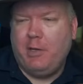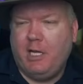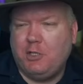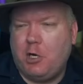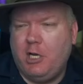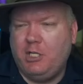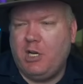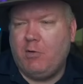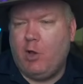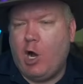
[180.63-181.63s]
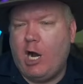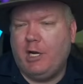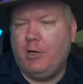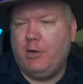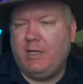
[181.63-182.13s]
the Attorney General
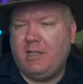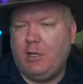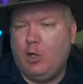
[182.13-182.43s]
argued that the